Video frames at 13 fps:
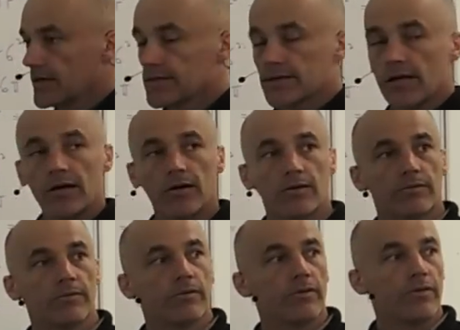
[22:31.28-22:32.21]

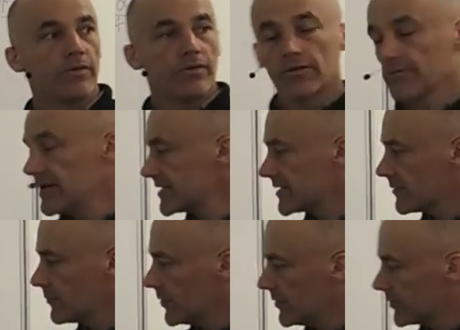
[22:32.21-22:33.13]
so the rest
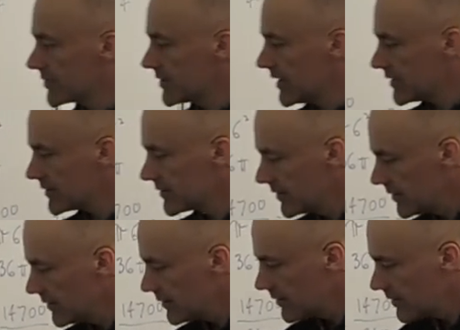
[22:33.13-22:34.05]
of the world says
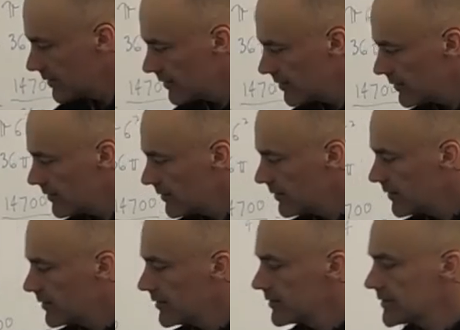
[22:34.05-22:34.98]

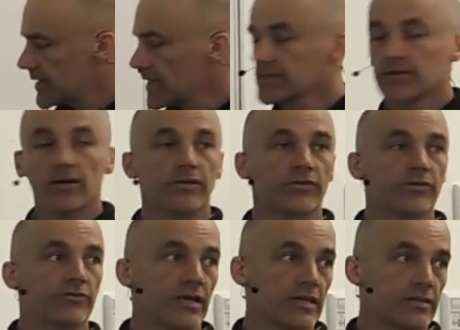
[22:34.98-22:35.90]
tensile
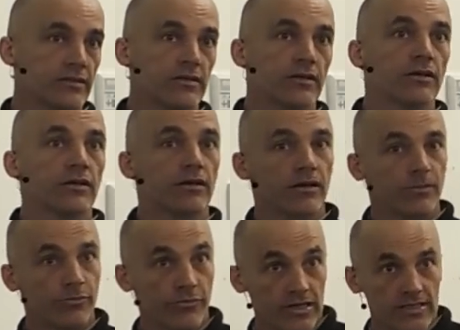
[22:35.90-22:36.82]
stress,
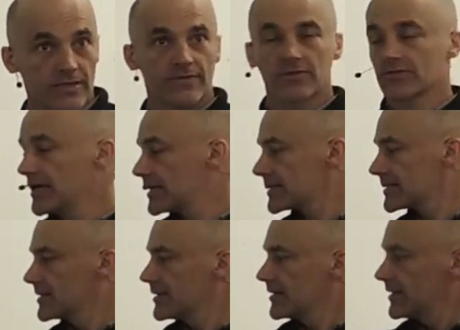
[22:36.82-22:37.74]
compressive
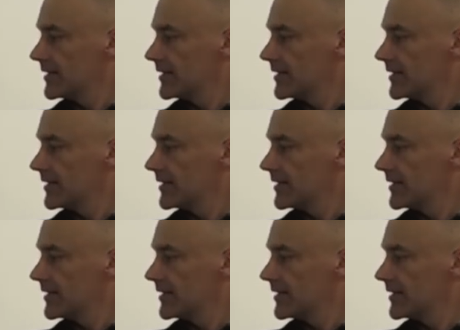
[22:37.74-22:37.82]
stress,